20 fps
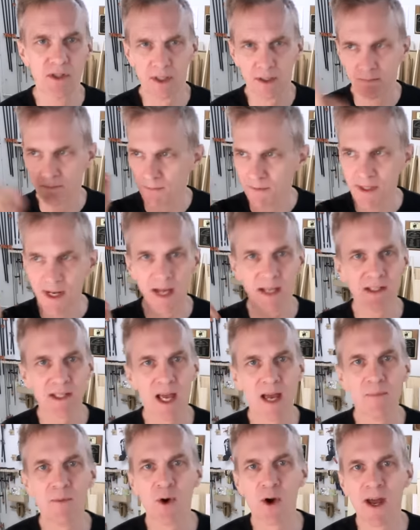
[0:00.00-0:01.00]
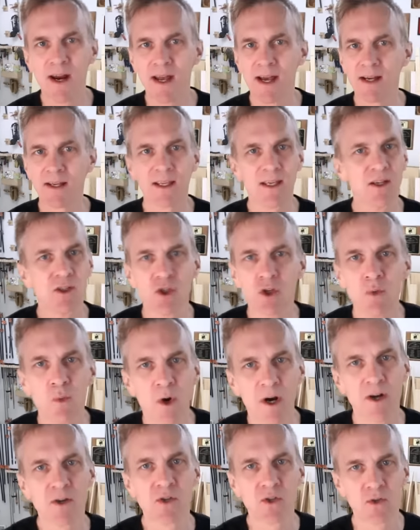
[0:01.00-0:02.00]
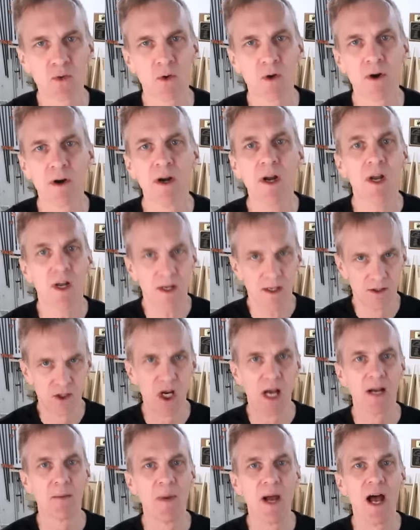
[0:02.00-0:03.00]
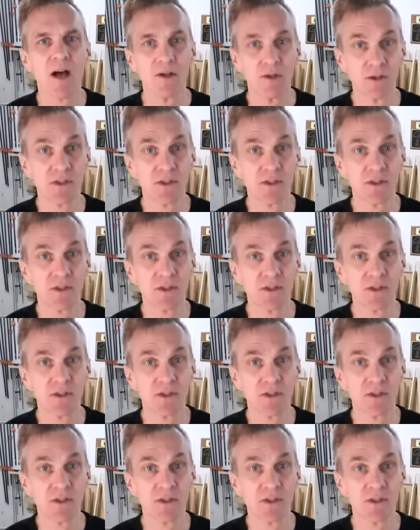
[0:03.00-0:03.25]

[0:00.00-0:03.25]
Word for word: The next time you're at a kitchenware store, check them out.